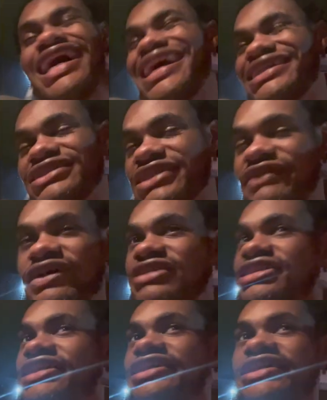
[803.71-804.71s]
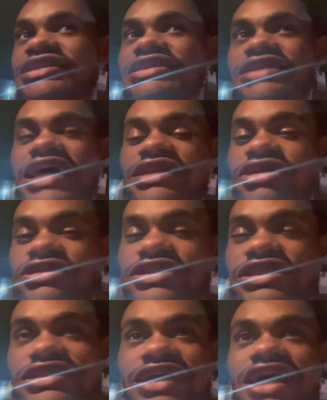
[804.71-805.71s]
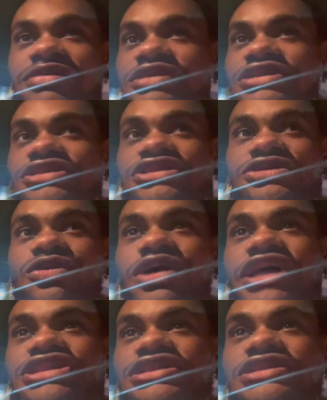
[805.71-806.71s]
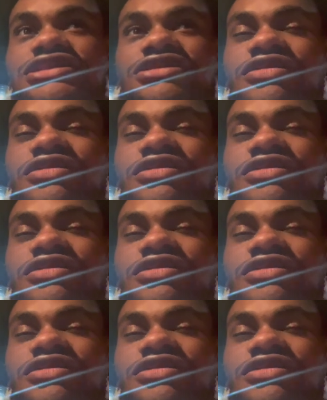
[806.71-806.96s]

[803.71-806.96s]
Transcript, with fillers: I, 7 out of 10. I thought it was a good time. I think you should watch it.